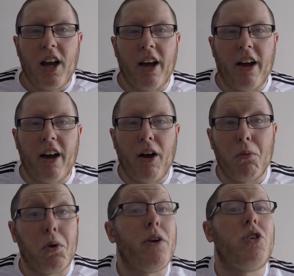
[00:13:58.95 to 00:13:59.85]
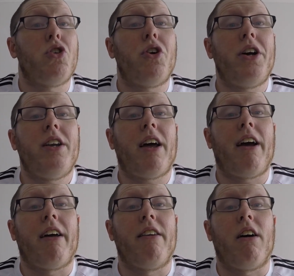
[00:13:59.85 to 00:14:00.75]
Hope you enjoyed,
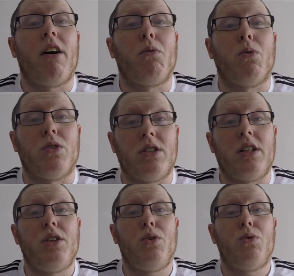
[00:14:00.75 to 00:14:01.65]
and I will see you